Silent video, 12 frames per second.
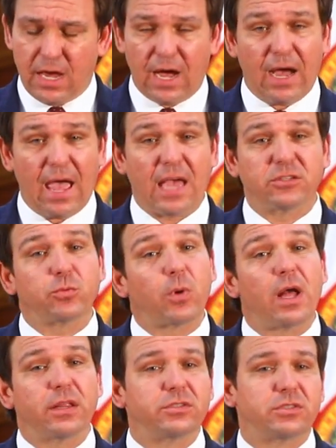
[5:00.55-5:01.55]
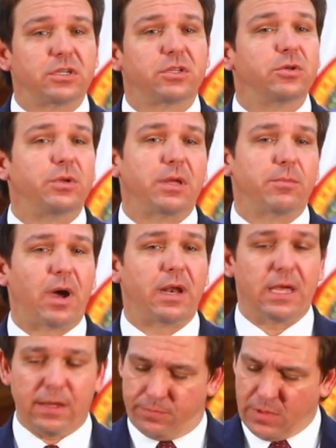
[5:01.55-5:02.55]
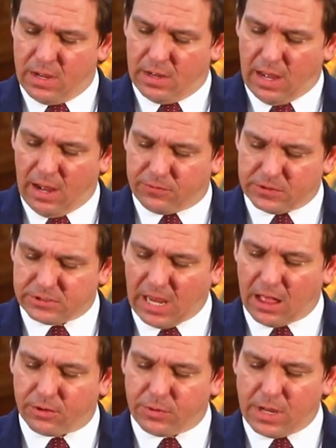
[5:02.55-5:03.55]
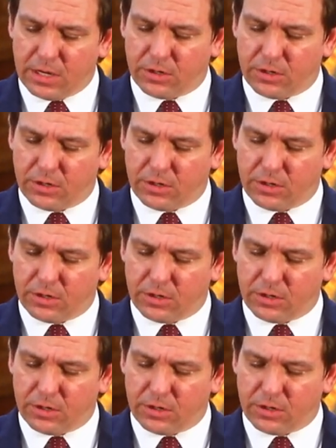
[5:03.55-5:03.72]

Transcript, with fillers: uh, as well as including money uh, for salary